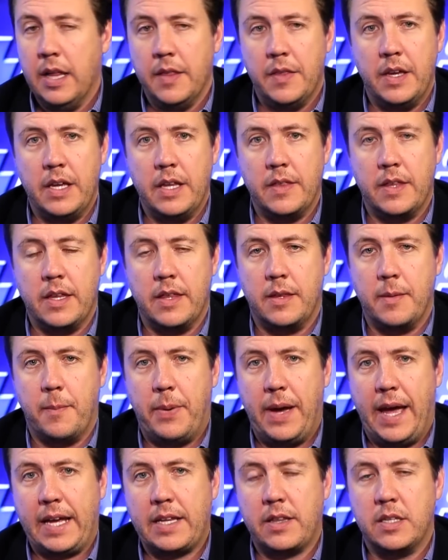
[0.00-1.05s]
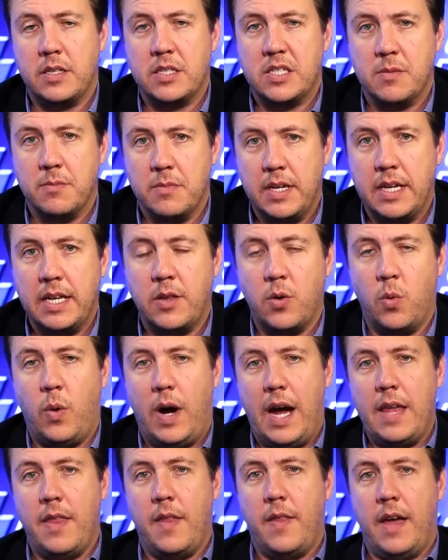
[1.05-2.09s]
The pack, to me, the
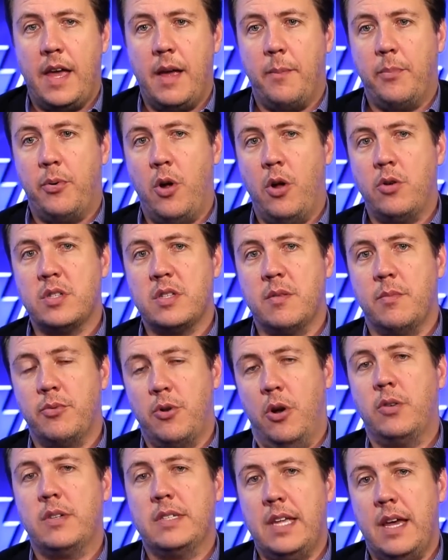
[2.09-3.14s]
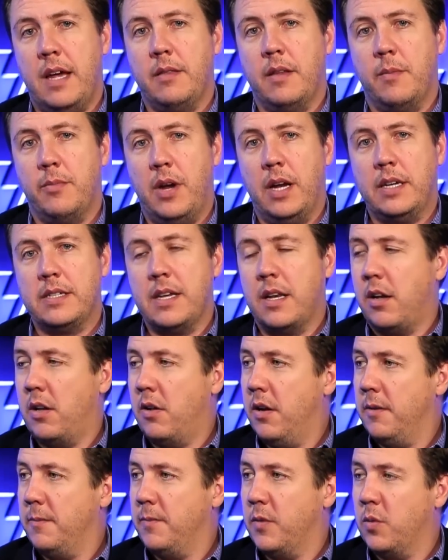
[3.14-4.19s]
way that they approached the breakdown a
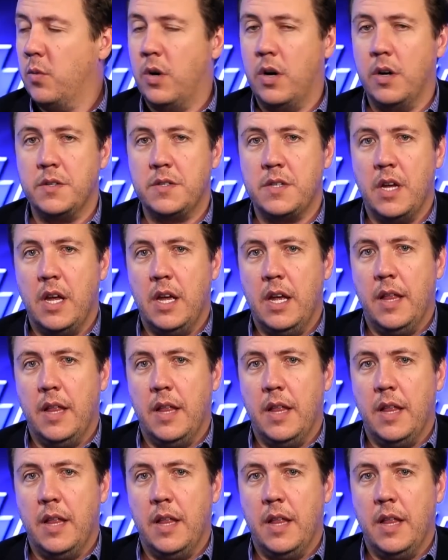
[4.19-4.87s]
lot was